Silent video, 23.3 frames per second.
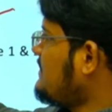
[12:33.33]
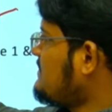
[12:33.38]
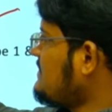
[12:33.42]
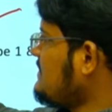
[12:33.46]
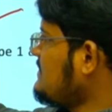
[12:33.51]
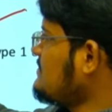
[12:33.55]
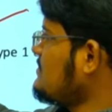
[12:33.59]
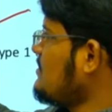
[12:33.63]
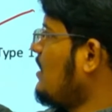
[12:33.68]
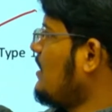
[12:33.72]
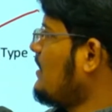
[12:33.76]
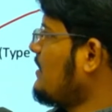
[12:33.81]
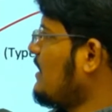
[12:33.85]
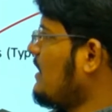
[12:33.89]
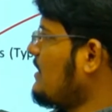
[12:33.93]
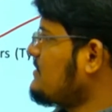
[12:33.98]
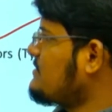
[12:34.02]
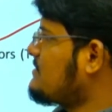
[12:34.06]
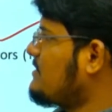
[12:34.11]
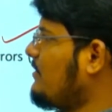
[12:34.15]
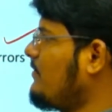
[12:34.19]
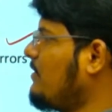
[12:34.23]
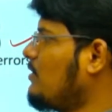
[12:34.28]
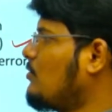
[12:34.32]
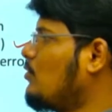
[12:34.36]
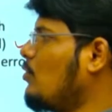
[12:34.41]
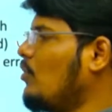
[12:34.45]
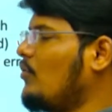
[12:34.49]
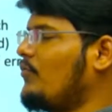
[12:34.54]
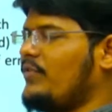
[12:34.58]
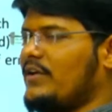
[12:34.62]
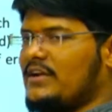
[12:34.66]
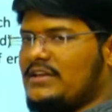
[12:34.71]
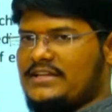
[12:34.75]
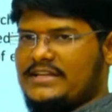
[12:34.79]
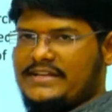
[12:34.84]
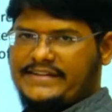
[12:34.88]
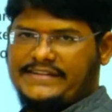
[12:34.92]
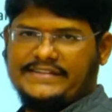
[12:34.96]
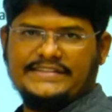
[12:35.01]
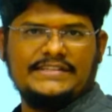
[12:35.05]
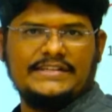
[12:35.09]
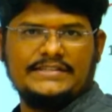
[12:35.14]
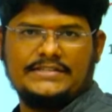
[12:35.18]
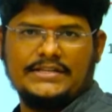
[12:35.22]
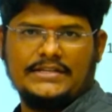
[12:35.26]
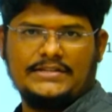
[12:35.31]
is not asked, they will go for the
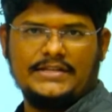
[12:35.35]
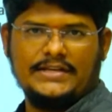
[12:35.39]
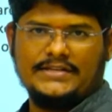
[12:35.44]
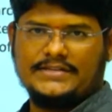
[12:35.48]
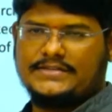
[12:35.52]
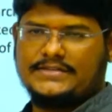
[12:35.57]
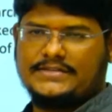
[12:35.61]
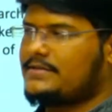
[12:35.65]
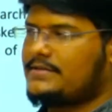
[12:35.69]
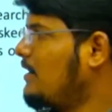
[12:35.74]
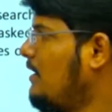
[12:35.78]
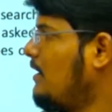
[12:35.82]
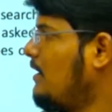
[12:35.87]
research ethics.